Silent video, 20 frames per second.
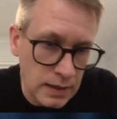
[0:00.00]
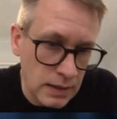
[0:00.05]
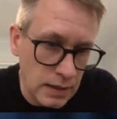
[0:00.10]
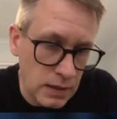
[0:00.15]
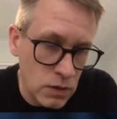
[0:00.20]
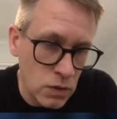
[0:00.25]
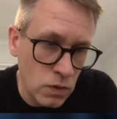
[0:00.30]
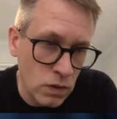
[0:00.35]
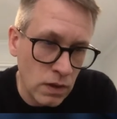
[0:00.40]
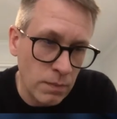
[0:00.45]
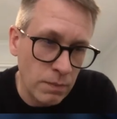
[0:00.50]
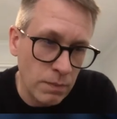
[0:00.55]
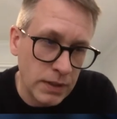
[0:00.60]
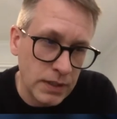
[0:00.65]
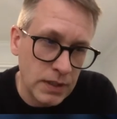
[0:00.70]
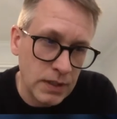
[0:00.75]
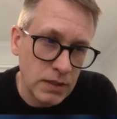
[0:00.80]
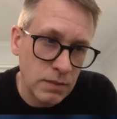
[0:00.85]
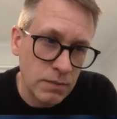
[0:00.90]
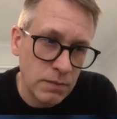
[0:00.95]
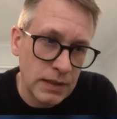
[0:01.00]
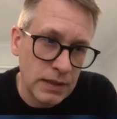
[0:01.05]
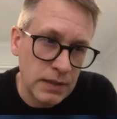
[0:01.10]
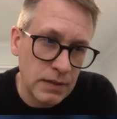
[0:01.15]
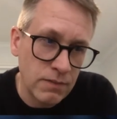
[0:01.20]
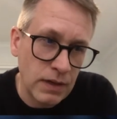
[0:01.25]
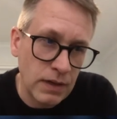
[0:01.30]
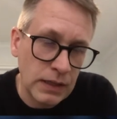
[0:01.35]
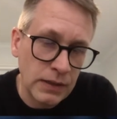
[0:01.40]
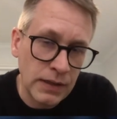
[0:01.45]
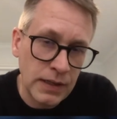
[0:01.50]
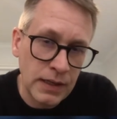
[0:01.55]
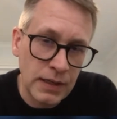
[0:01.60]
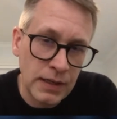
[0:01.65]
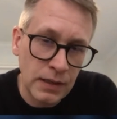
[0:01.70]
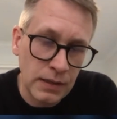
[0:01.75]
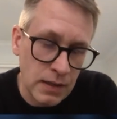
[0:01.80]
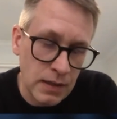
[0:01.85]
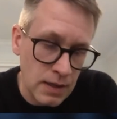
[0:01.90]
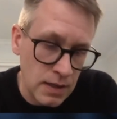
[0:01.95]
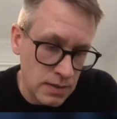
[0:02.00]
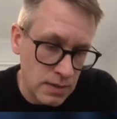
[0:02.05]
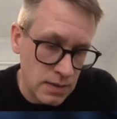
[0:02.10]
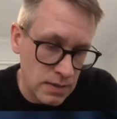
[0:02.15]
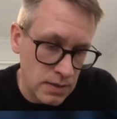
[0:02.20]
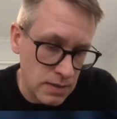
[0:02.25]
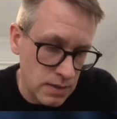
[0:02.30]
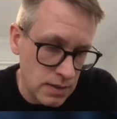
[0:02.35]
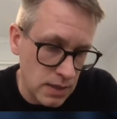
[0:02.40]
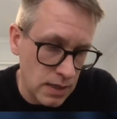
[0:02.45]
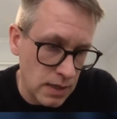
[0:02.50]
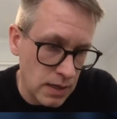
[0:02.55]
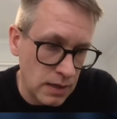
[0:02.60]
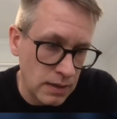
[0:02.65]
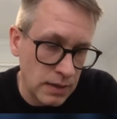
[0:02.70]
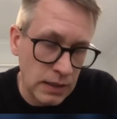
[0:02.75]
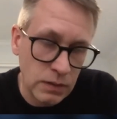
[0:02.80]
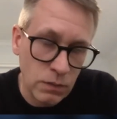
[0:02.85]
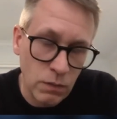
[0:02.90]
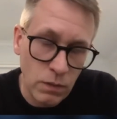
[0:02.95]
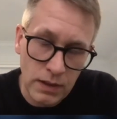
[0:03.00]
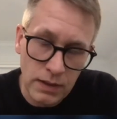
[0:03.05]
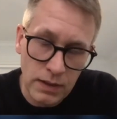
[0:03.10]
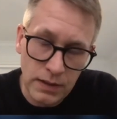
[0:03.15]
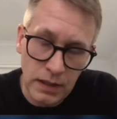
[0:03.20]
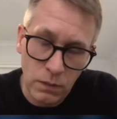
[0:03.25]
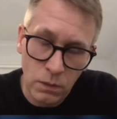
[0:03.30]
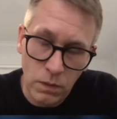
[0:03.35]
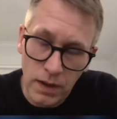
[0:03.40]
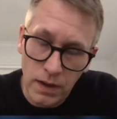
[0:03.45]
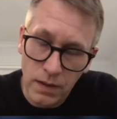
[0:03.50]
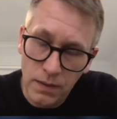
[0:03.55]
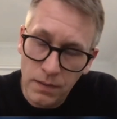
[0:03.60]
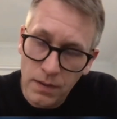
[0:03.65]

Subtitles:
you can participate in validating network in that way.